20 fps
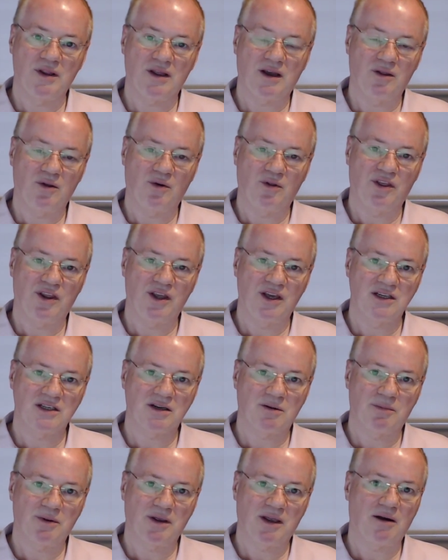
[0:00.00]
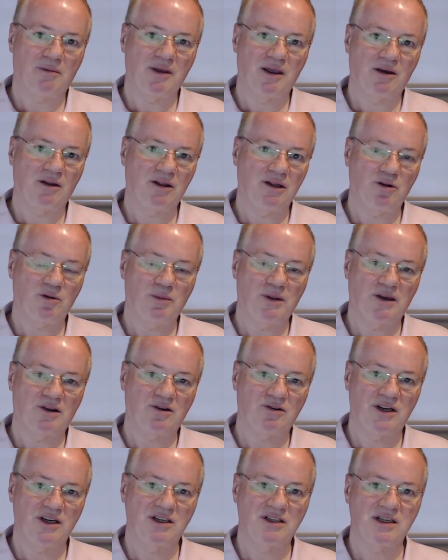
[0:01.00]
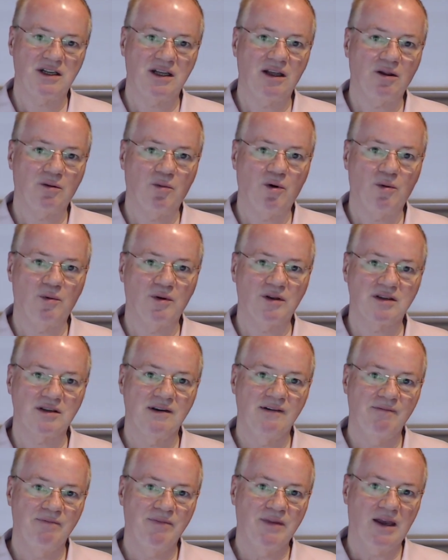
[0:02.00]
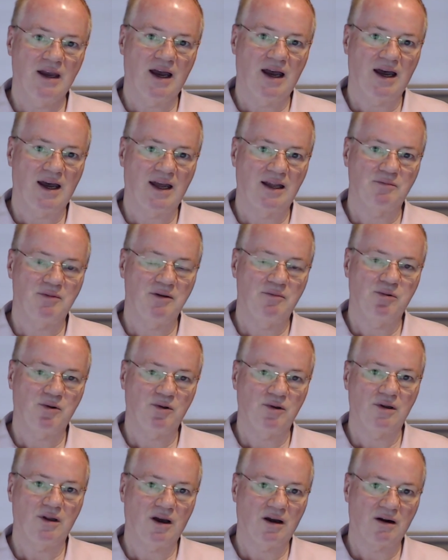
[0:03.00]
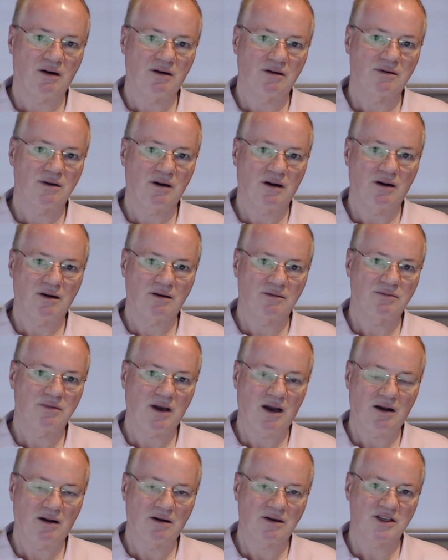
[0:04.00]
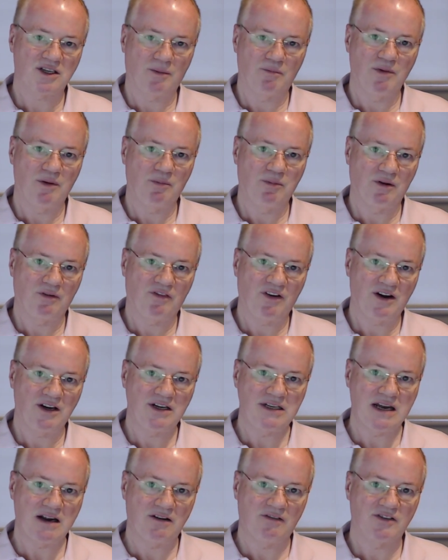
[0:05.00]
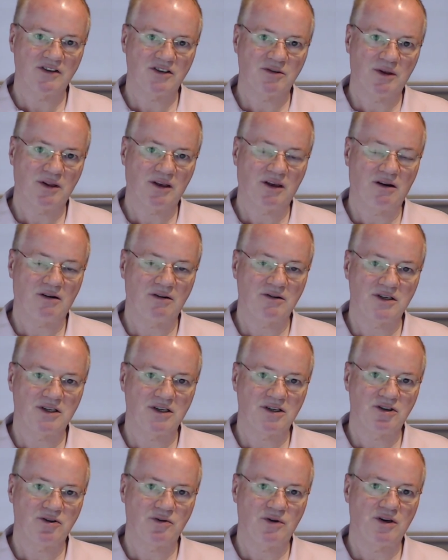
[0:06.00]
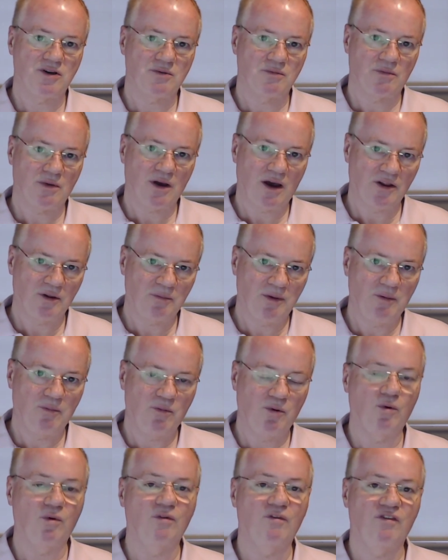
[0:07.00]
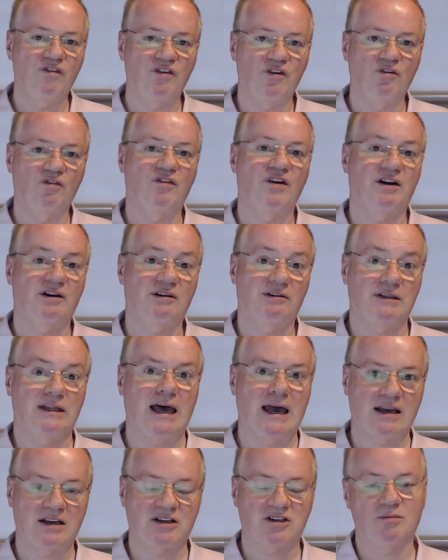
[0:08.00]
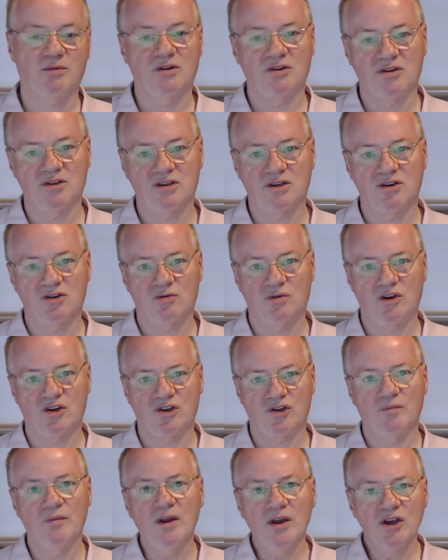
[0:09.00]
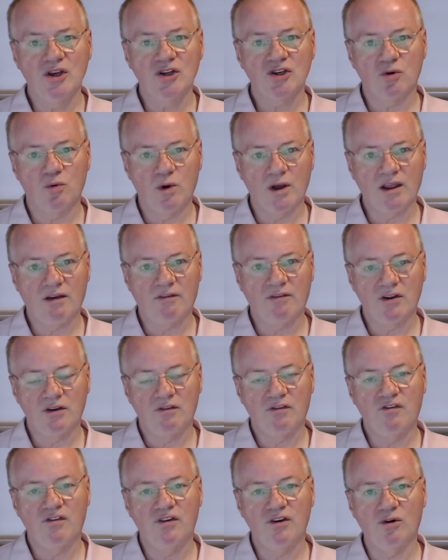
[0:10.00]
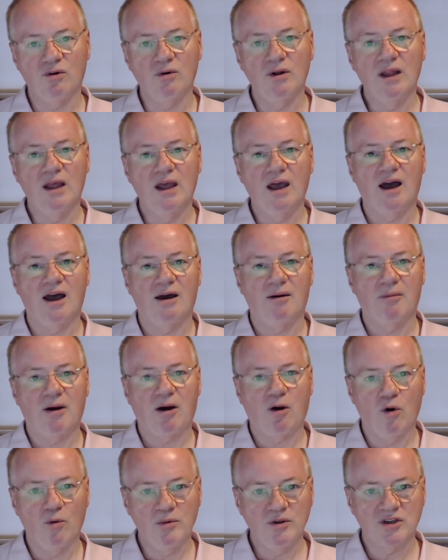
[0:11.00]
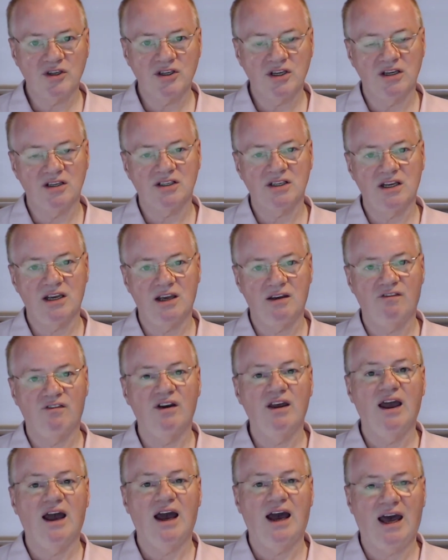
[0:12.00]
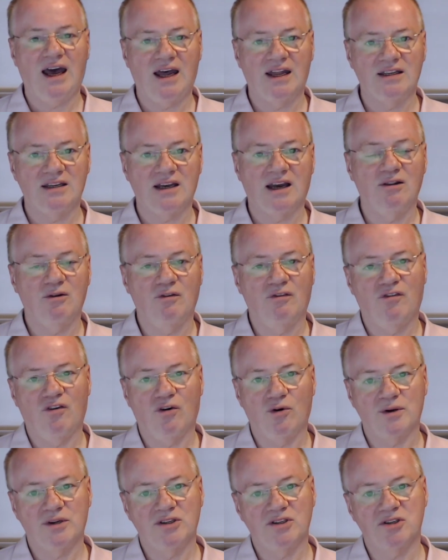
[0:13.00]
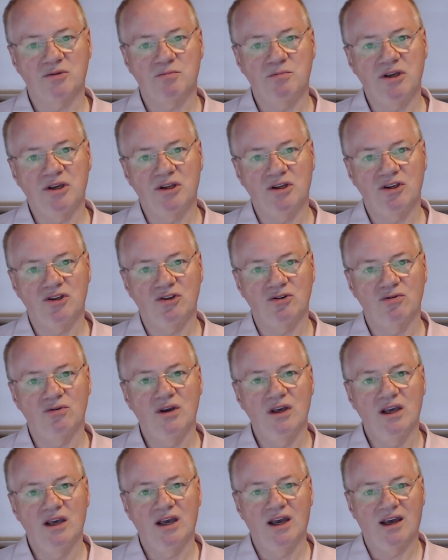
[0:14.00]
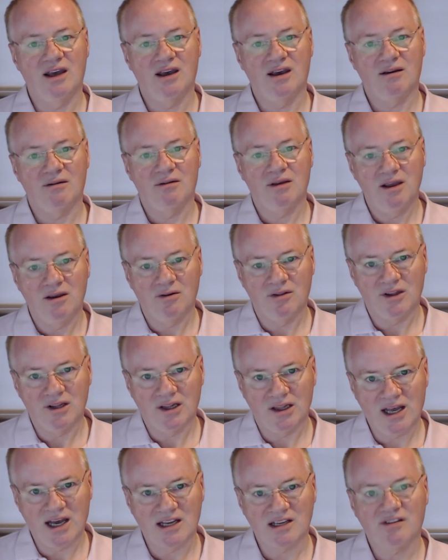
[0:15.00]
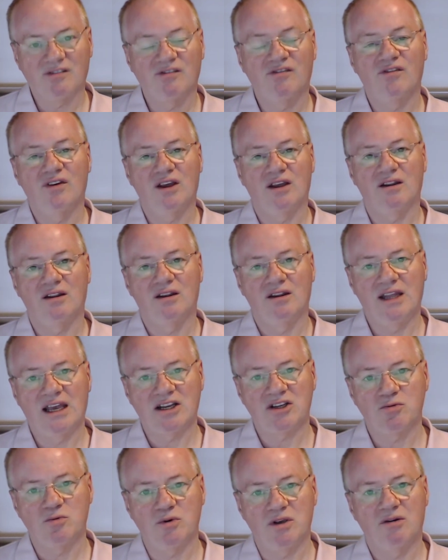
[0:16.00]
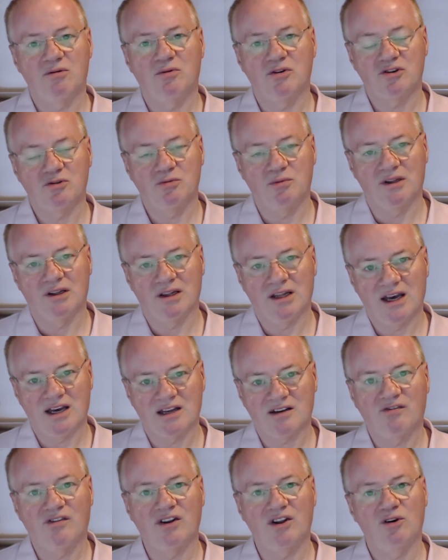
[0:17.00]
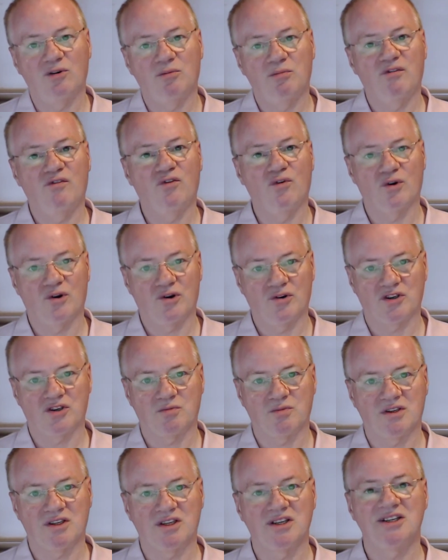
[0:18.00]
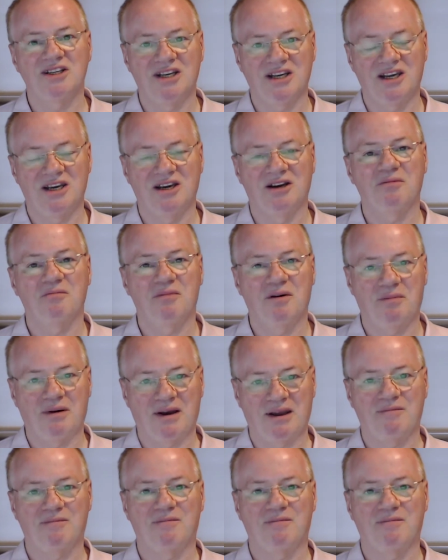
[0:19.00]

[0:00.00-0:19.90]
I know things are becoming a little bit crazy at the moment, and people are some people are very nervous about the current situation. Other people feel very relaxed about the situation. So whatever you feel, I hope you stay safe, and I look forward to speaking to you in the next week, which will be the last video before Christmas. Take care. Bye bye.